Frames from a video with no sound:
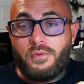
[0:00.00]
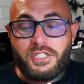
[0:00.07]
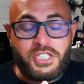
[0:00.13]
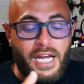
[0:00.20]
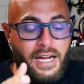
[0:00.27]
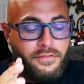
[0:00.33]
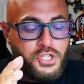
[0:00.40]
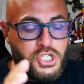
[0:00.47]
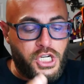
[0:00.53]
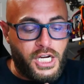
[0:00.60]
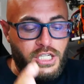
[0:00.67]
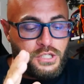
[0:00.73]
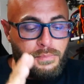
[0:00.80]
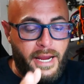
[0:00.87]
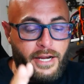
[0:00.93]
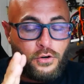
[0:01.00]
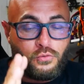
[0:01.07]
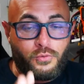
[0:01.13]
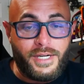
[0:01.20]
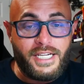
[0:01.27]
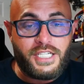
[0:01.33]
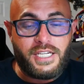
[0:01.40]
which I just made a
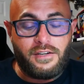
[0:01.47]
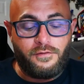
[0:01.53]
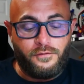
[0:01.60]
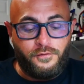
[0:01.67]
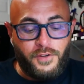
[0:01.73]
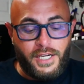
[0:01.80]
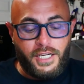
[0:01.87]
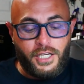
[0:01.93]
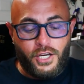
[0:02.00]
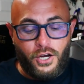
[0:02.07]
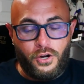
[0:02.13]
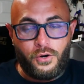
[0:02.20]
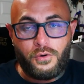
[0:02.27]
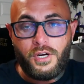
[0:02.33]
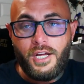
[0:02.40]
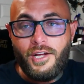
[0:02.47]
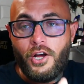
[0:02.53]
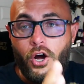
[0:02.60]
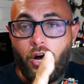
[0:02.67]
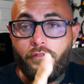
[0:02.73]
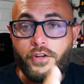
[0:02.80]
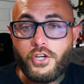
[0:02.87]
recent video
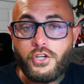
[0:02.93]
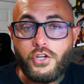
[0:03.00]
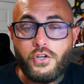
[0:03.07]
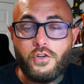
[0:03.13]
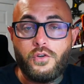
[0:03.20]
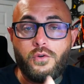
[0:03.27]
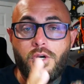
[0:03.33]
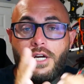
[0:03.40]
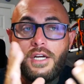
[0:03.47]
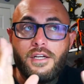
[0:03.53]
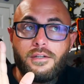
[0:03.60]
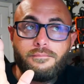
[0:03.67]
on the new